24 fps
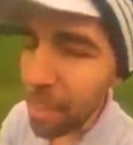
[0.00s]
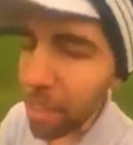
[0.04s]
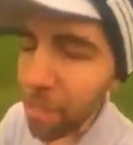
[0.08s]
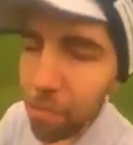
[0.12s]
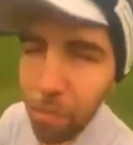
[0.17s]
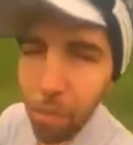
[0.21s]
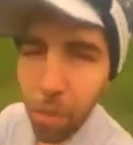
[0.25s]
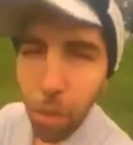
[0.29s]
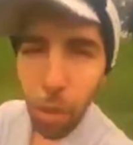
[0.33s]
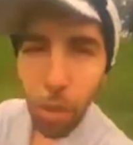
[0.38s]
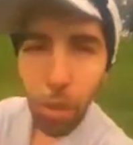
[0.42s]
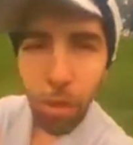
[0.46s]

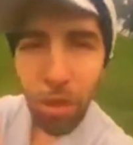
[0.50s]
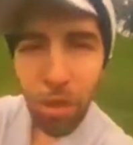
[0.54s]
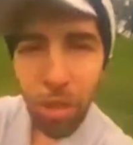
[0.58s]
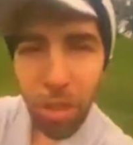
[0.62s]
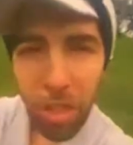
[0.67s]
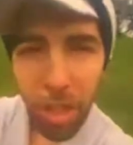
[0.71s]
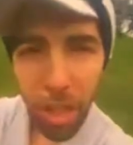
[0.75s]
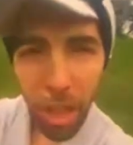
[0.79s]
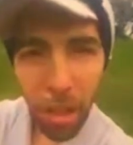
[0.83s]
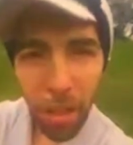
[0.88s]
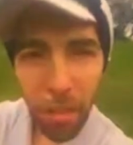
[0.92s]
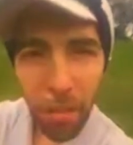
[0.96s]
Give
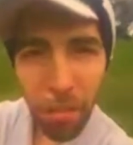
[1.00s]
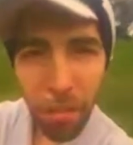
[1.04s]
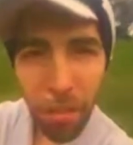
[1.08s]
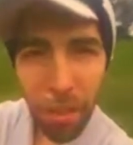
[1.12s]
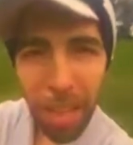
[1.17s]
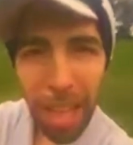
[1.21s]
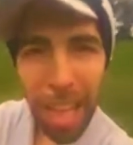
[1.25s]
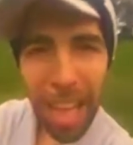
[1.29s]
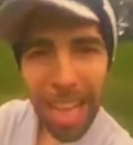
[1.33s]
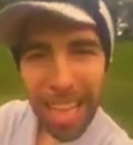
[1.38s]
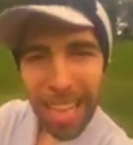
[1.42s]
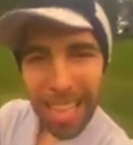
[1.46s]

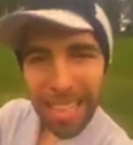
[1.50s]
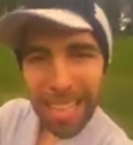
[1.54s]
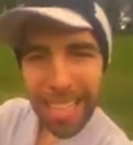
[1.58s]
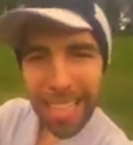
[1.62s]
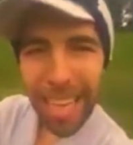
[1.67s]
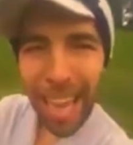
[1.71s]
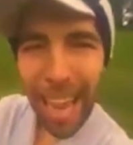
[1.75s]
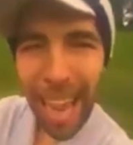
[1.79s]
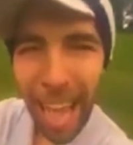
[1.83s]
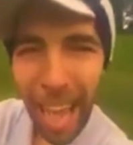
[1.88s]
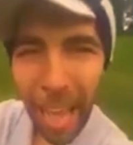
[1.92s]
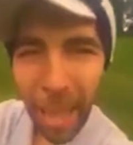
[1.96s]
yourself
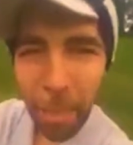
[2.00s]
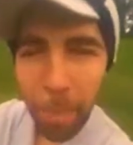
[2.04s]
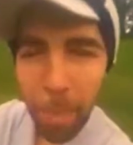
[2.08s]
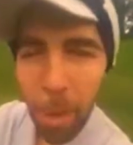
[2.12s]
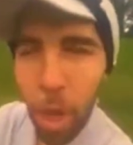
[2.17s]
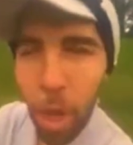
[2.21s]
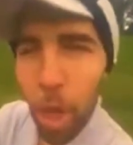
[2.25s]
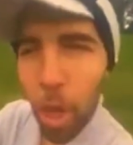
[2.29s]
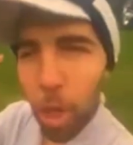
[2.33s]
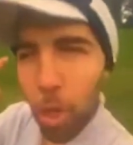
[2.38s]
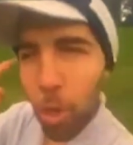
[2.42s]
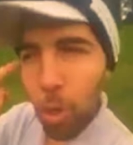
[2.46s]

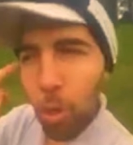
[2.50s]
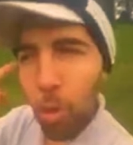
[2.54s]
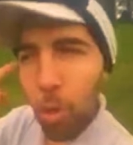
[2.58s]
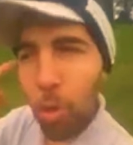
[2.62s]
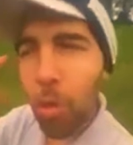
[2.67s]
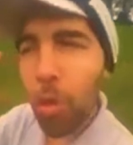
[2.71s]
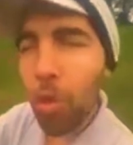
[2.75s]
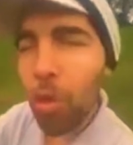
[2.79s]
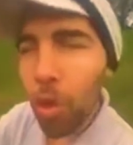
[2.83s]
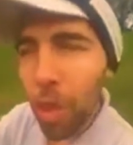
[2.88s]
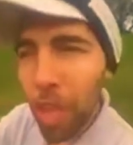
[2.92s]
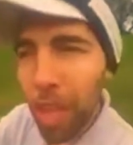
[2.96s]
time
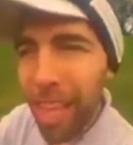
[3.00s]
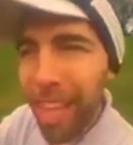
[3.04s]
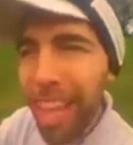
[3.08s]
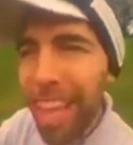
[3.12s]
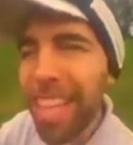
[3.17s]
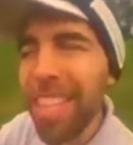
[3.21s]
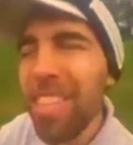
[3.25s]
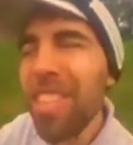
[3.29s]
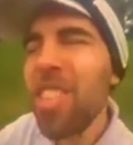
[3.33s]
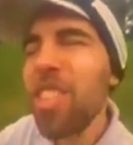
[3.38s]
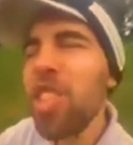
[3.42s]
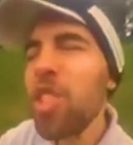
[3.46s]
to
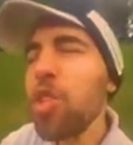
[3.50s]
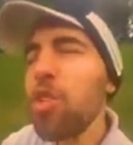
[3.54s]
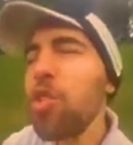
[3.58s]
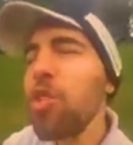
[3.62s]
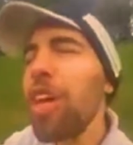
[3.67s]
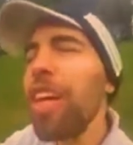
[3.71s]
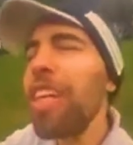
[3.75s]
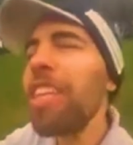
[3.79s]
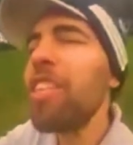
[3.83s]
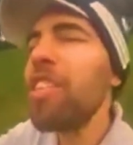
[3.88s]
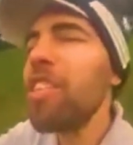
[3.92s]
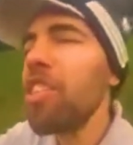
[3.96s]
think and
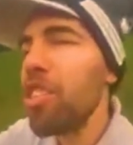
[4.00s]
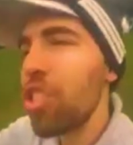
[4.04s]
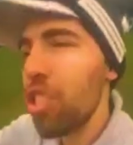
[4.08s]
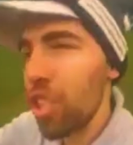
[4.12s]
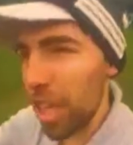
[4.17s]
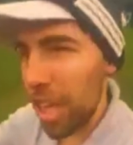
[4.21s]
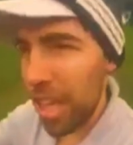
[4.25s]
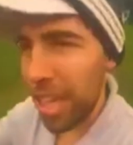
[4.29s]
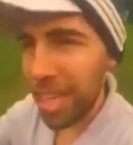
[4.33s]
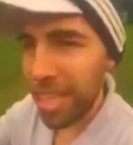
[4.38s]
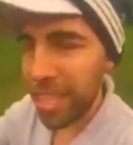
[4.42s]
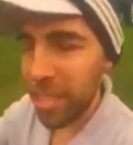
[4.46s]

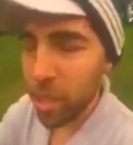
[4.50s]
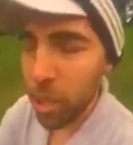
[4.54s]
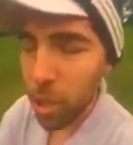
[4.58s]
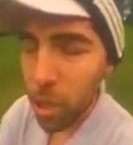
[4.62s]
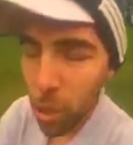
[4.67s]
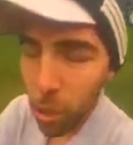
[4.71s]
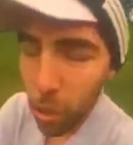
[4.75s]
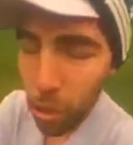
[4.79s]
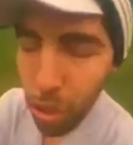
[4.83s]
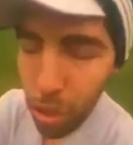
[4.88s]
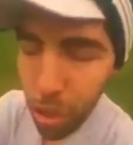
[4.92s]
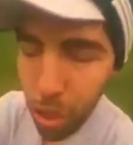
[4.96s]

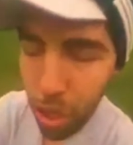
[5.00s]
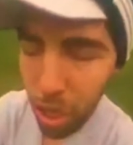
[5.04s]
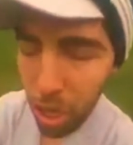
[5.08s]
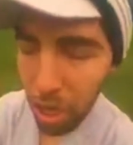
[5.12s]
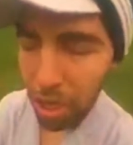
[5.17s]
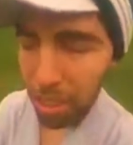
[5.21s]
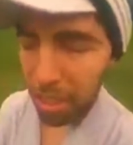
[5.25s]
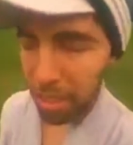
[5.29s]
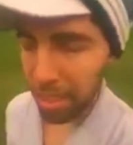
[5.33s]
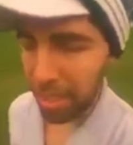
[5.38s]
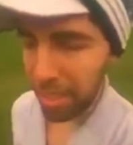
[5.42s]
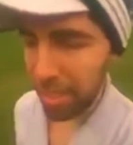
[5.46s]
strategize your
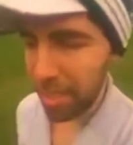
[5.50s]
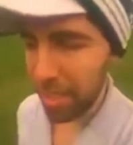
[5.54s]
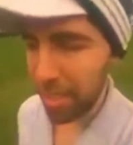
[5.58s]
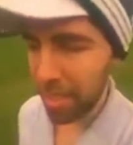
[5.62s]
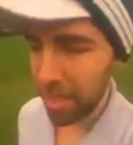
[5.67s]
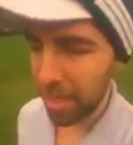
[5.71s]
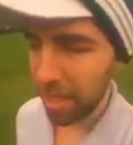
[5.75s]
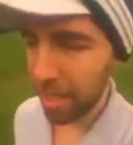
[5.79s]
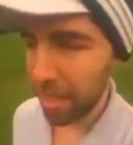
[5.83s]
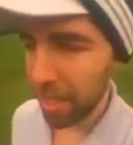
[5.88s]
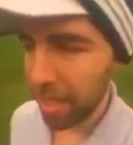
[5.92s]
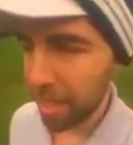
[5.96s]

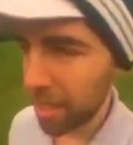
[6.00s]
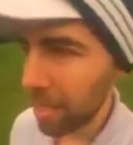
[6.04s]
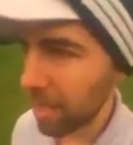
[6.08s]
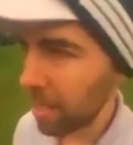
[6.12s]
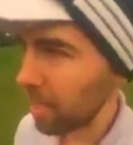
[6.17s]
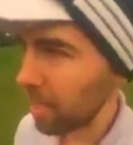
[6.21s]
chunks.